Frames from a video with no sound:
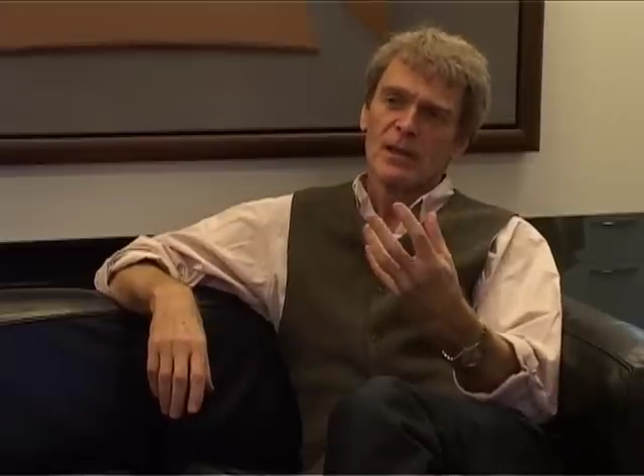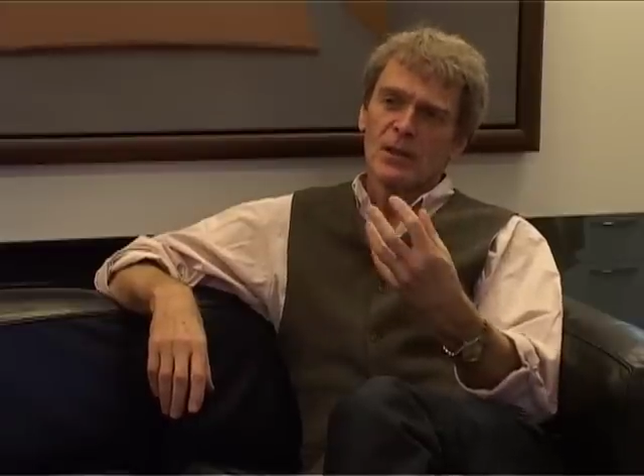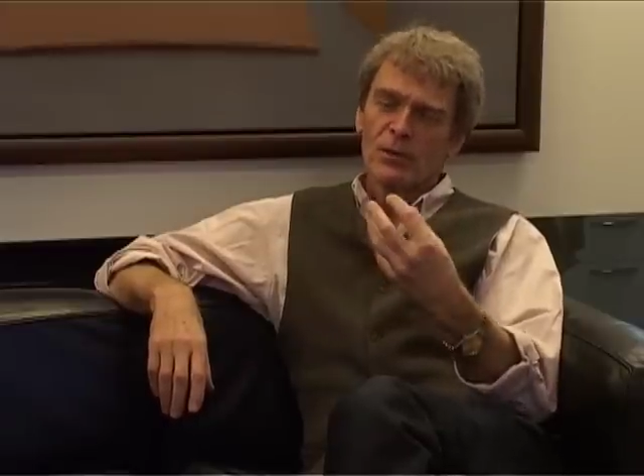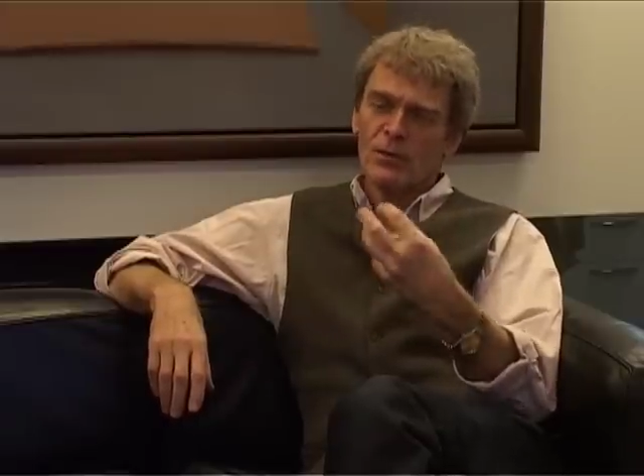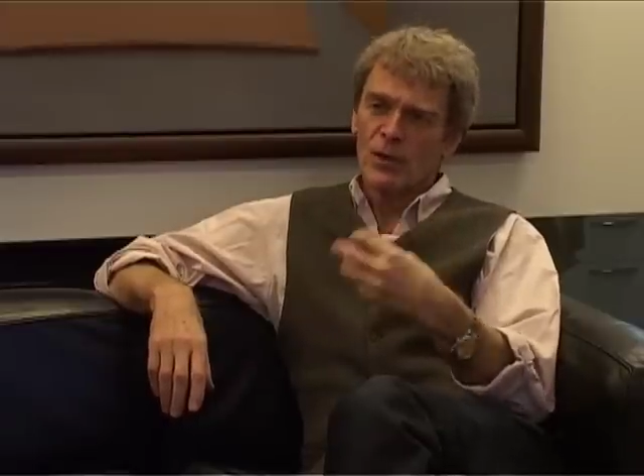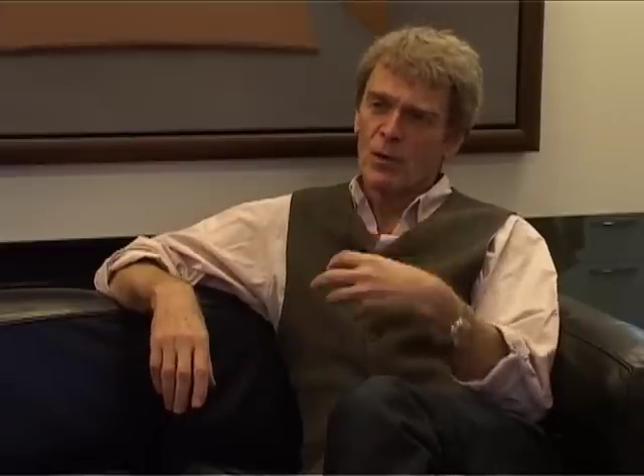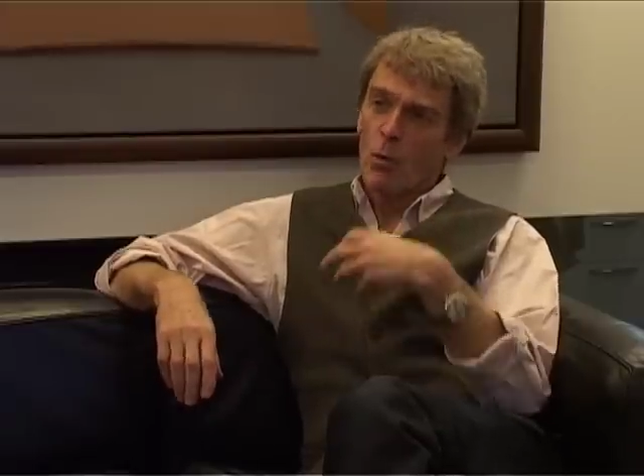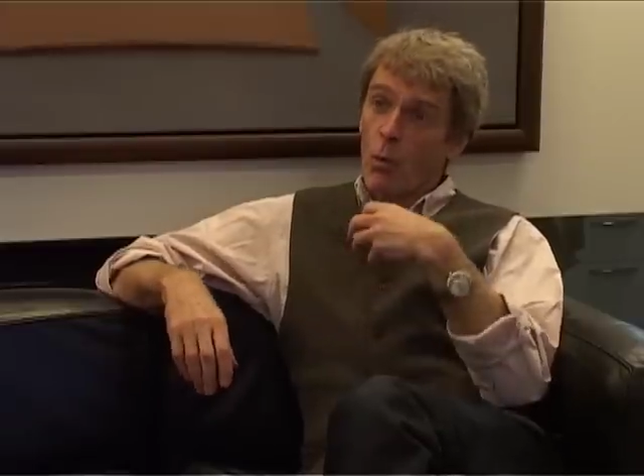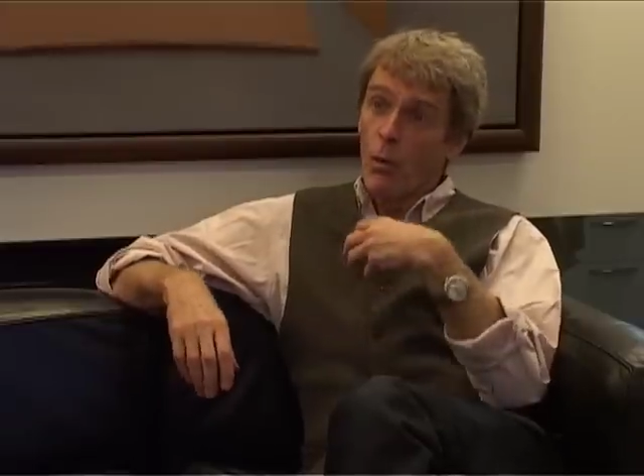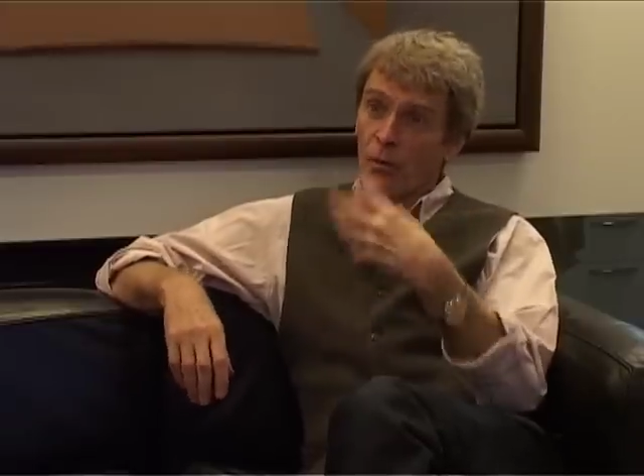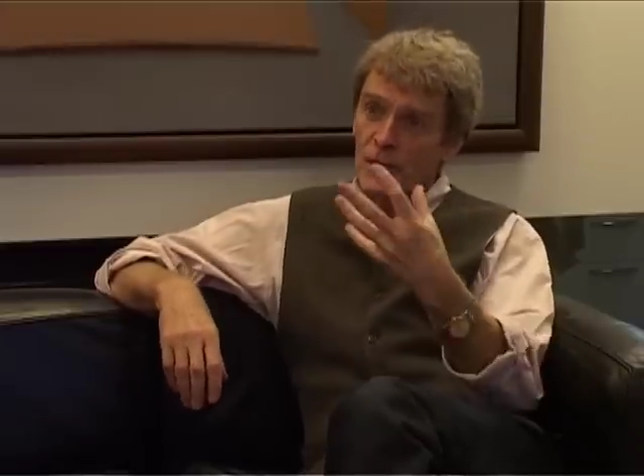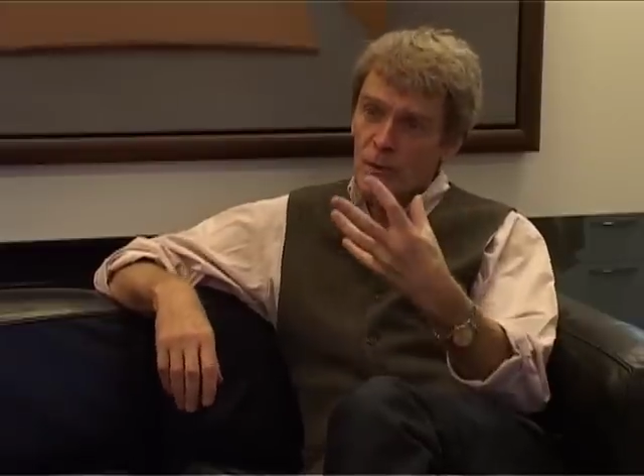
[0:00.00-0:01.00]
You've got to
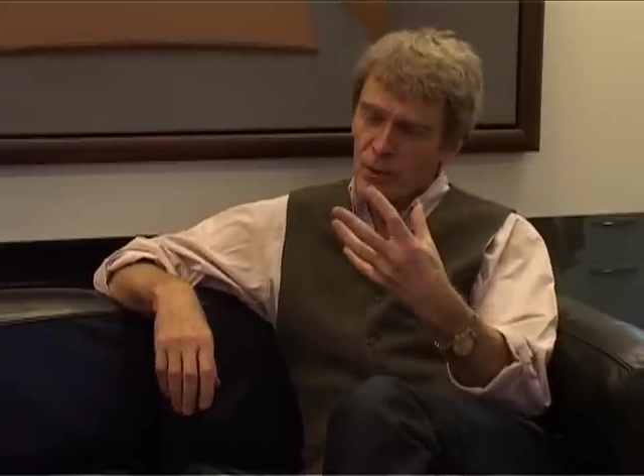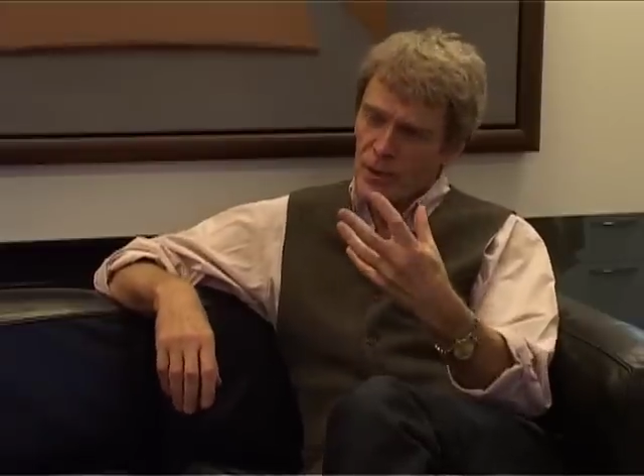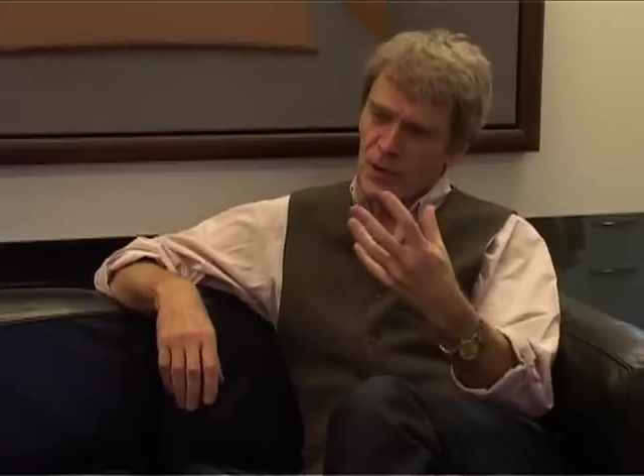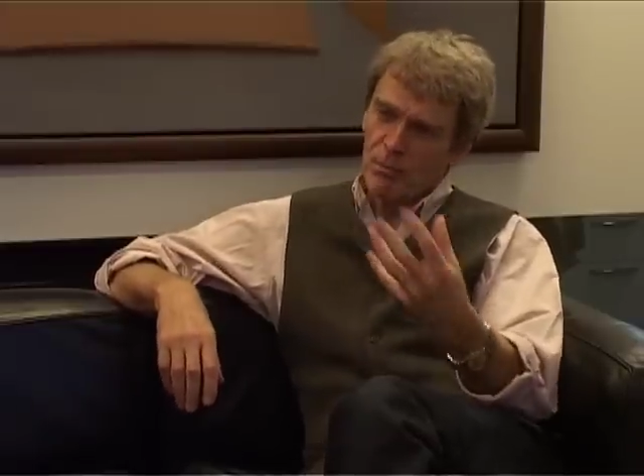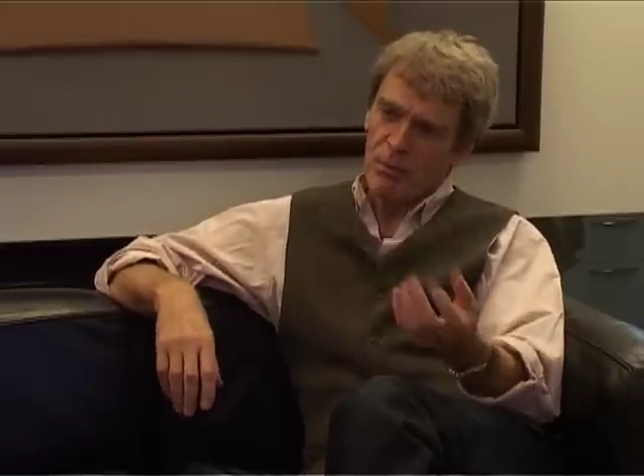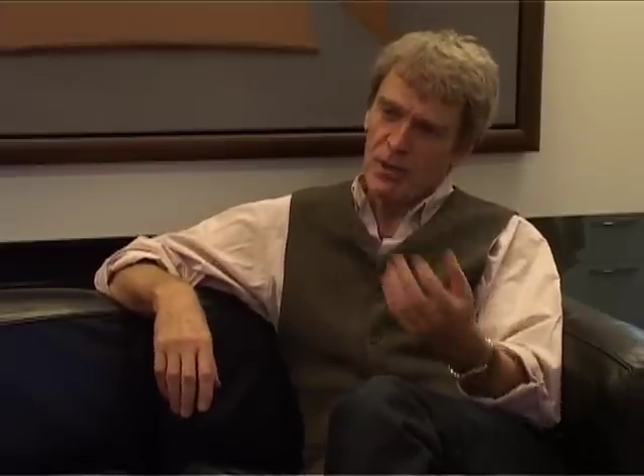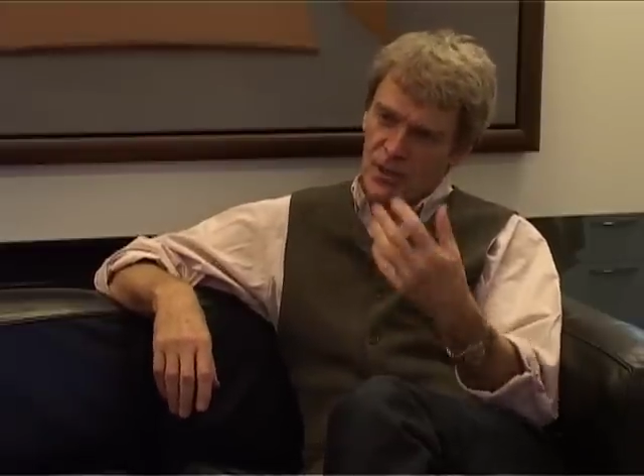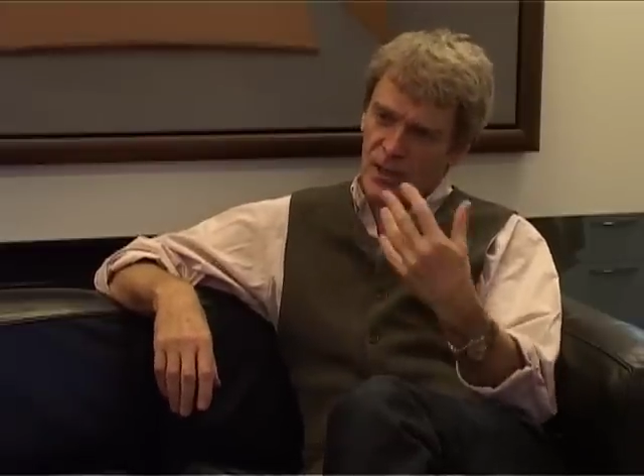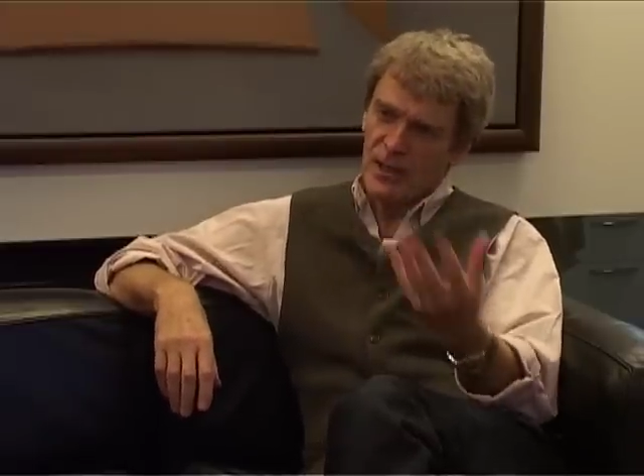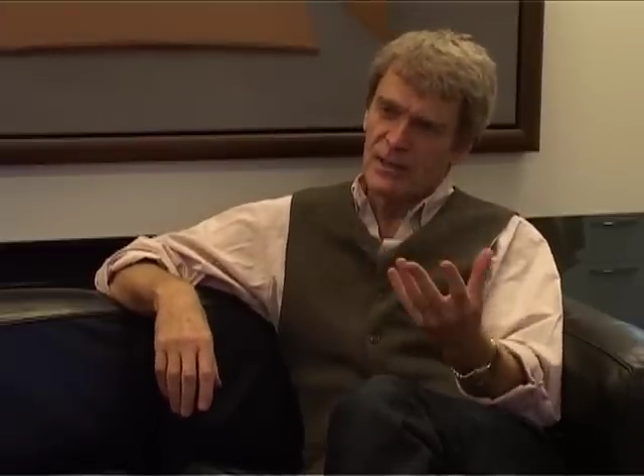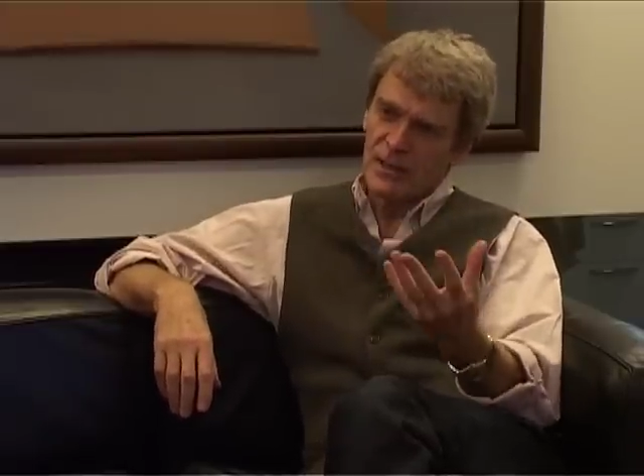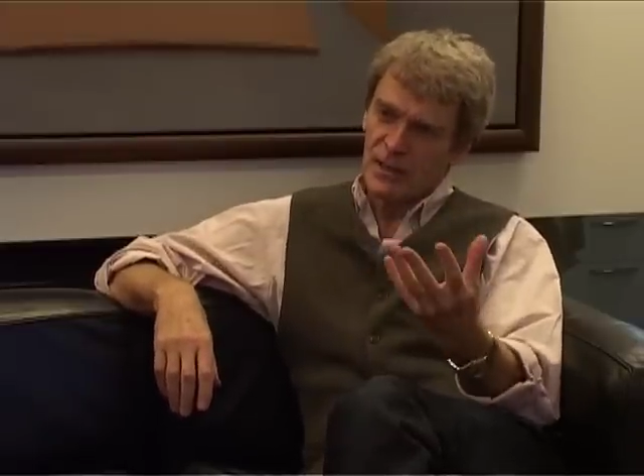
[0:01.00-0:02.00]
want to express
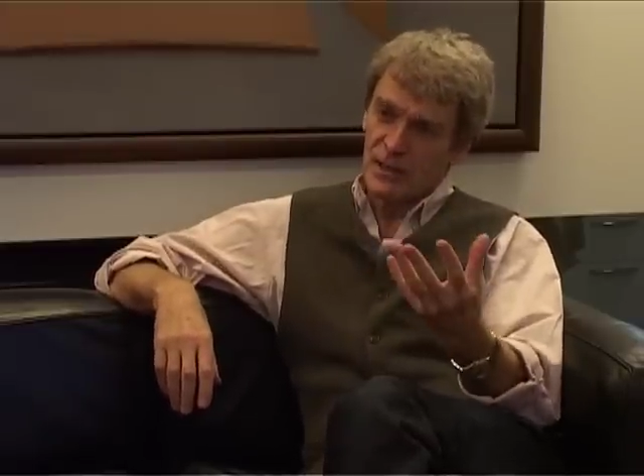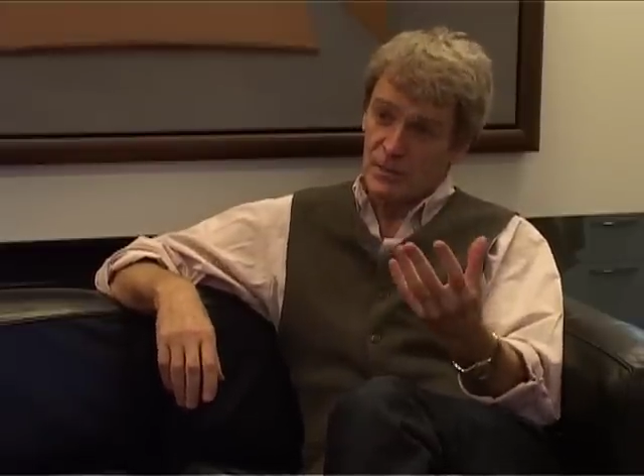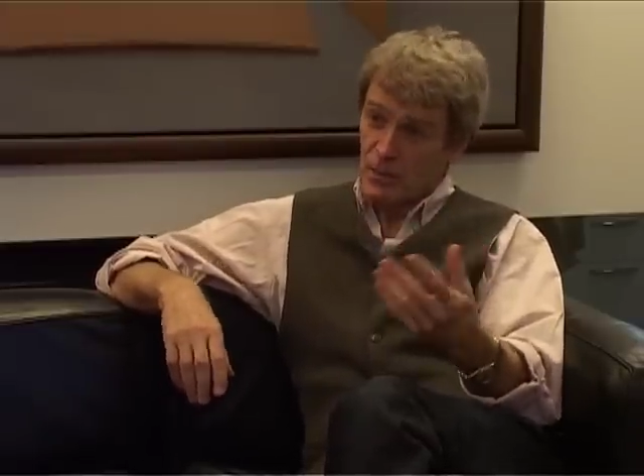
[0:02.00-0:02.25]
ideas,